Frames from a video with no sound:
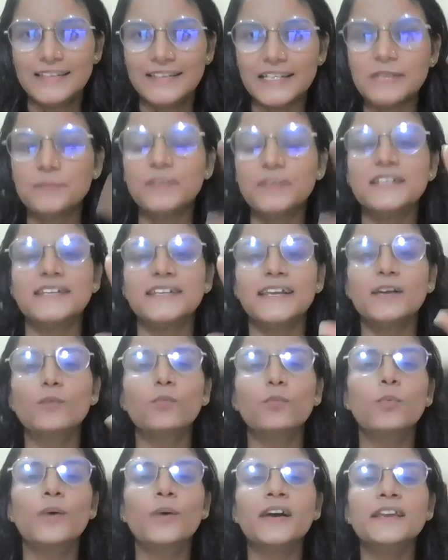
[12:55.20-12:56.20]
Let me take
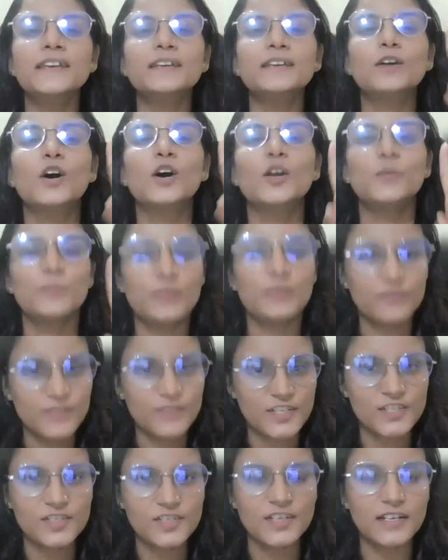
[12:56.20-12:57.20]
one
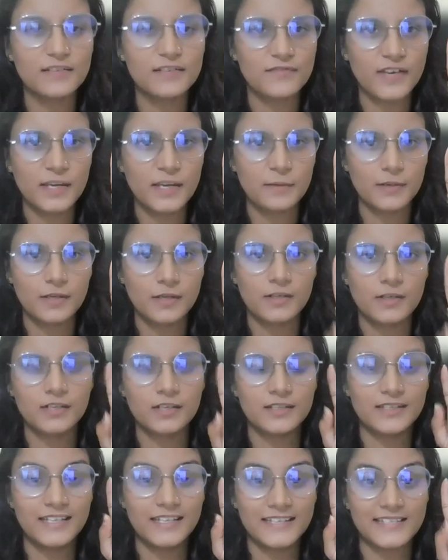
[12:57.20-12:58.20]
non-professional
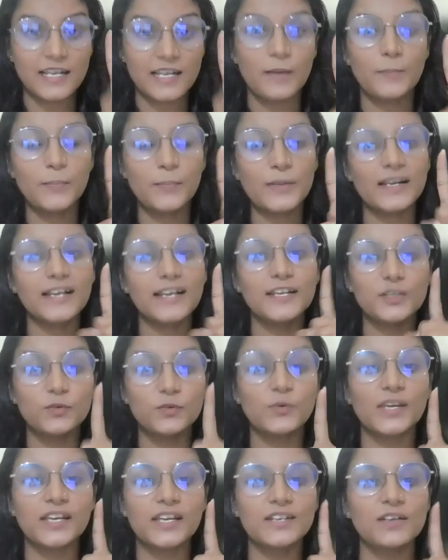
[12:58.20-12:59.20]
example and
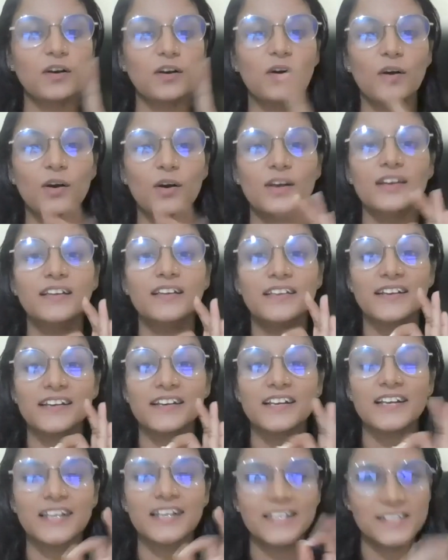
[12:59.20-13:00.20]
you can all
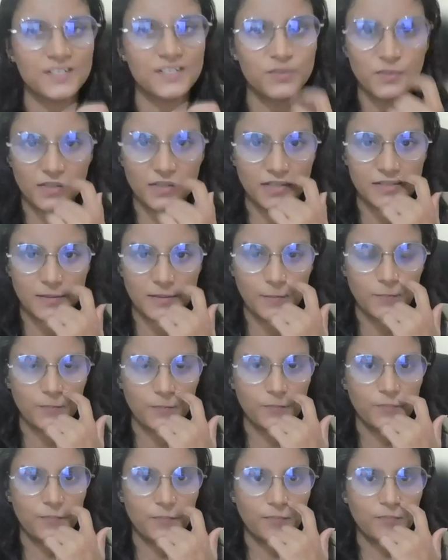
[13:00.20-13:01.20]
relate to it.
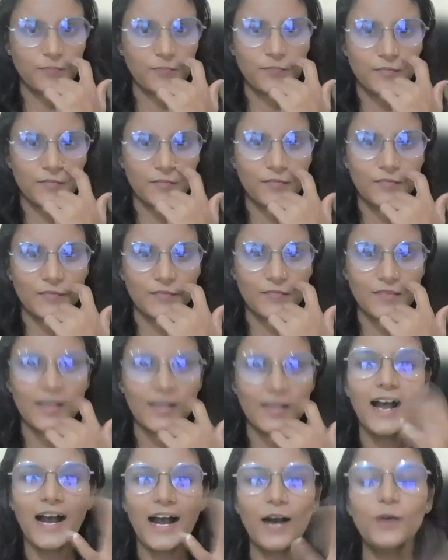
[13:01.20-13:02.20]

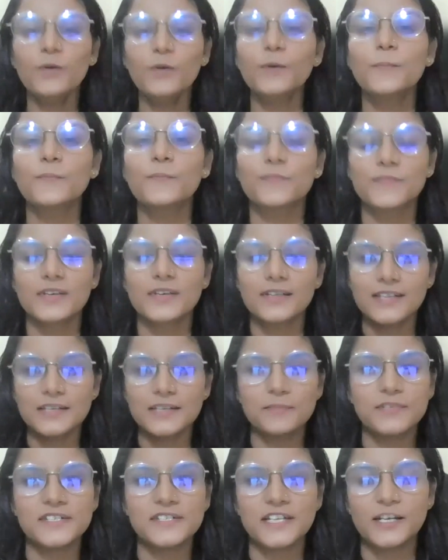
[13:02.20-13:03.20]
How? Let me